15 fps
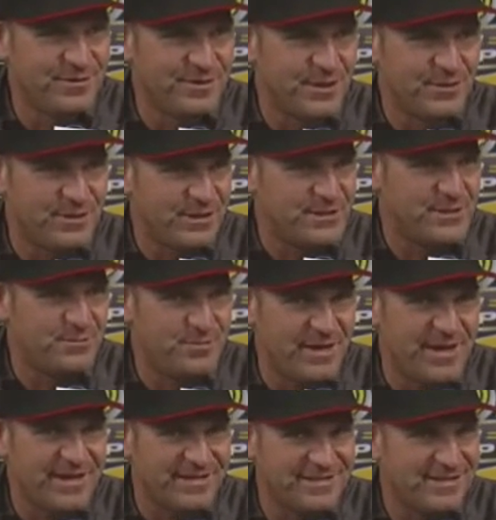don't
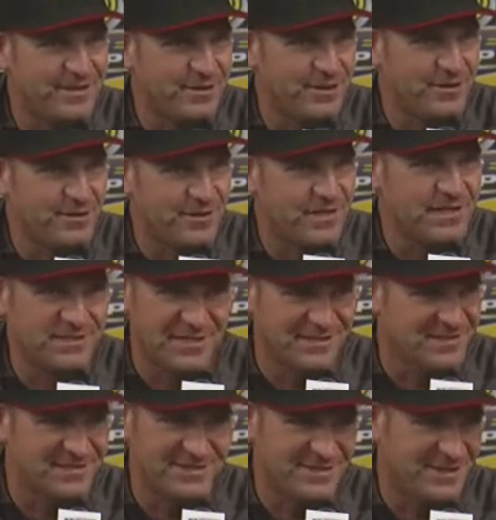expect, you know,
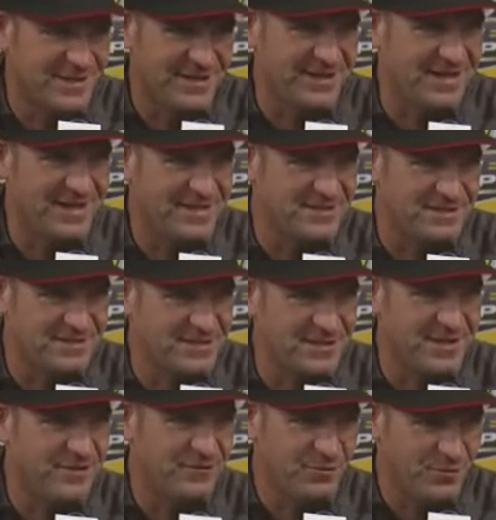consistency in Kansas.
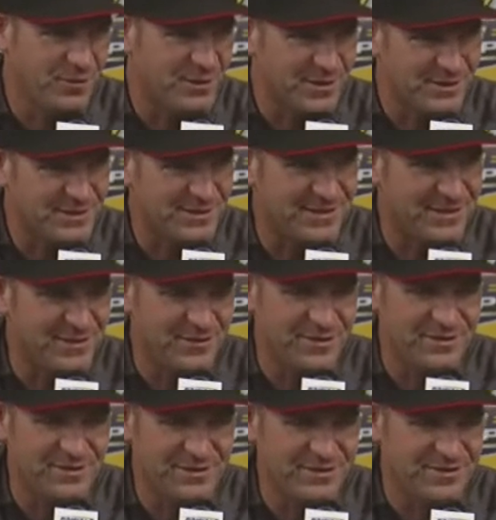It never works. You know,
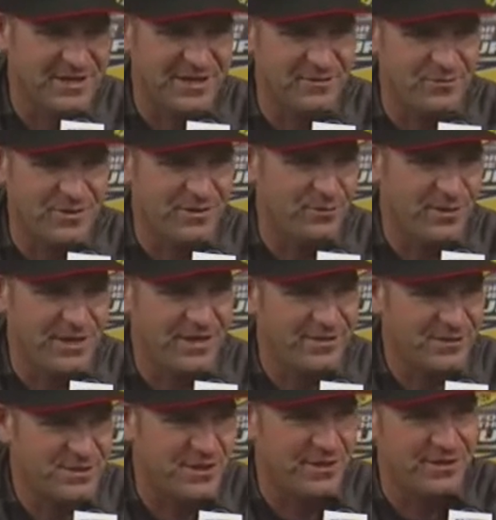it's just like we had
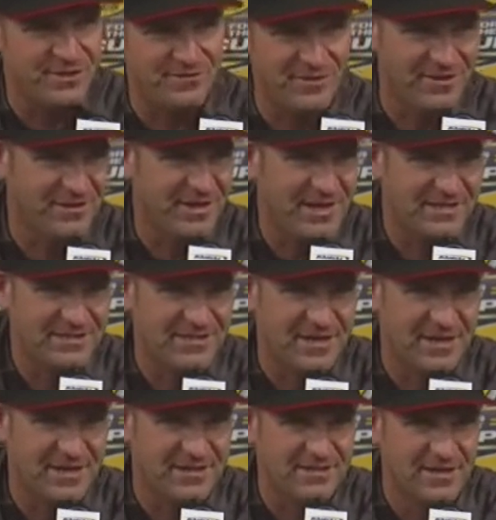our charity event last
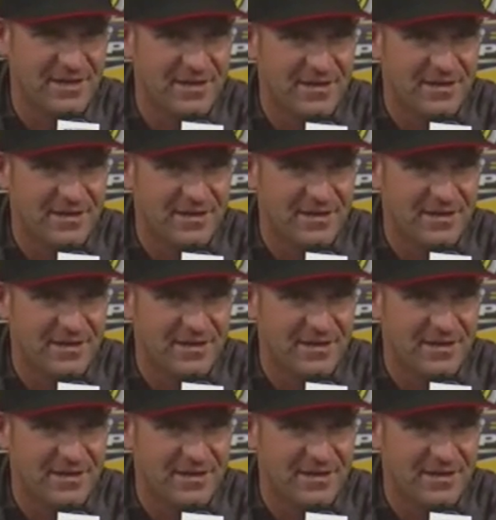night.